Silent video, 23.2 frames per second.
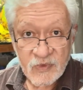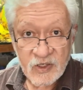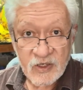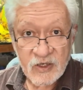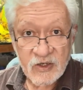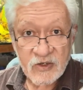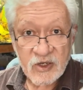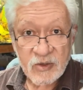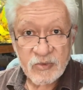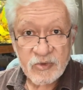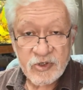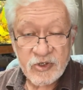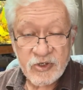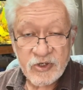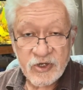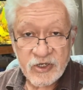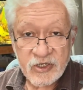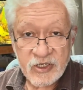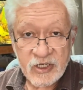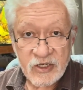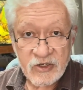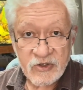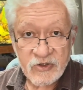is
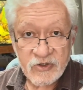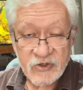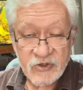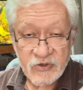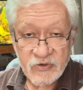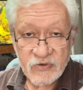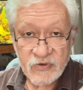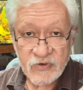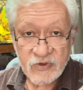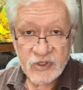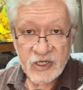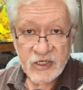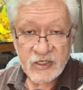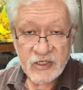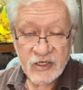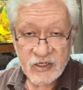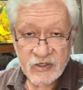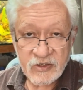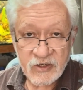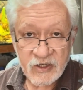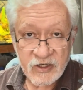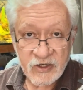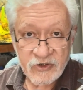opportunity to take
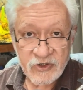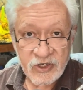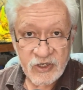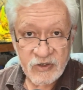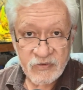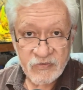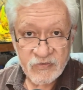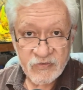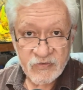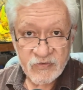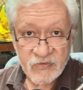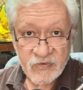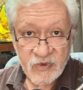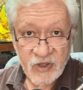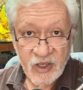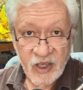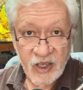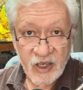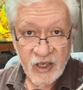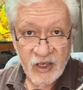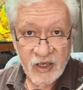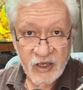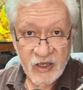technology
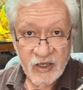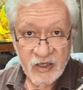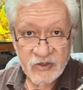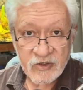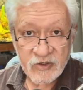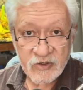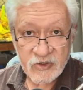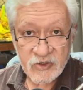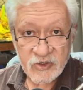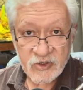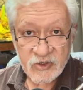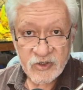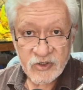and